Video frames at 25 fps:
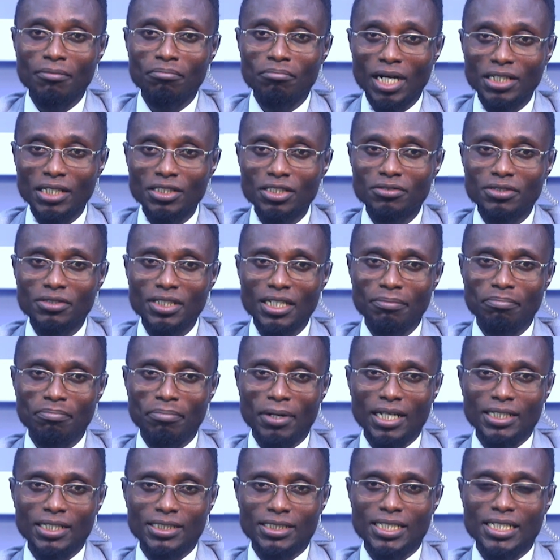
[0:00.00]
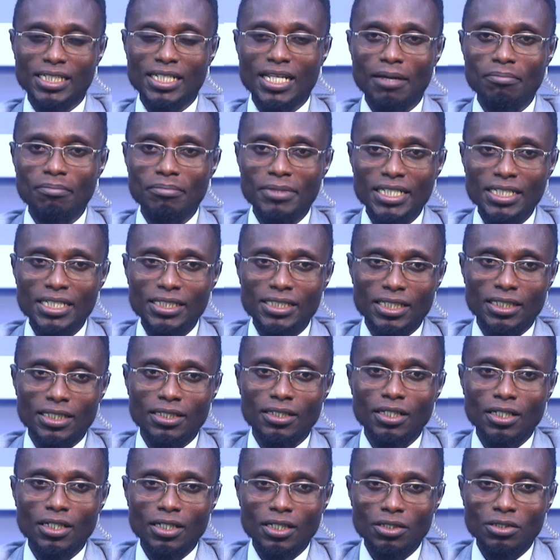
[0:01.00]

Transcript: Monetary Policy Committee